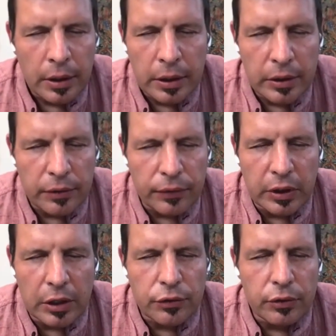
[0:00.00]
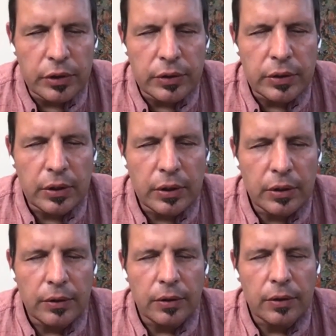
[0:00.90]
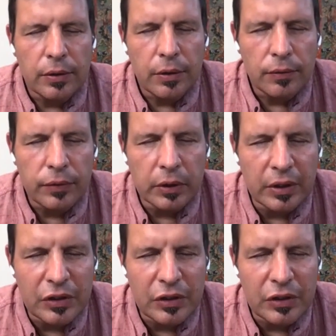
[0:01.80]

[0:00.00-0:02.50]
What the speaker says: in different countries feeling